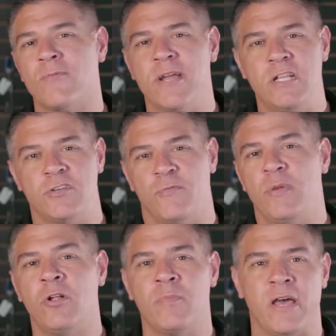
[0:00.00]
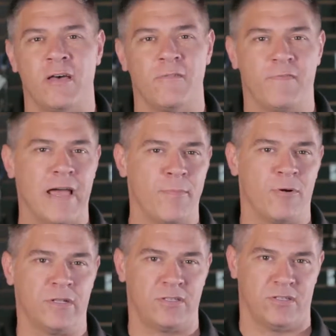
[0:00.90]
range of middle-mile
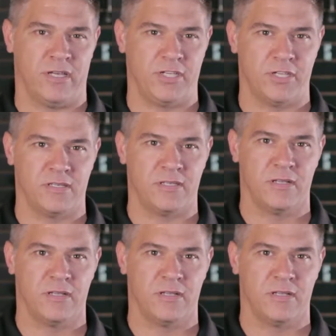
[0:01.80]
fiber installations.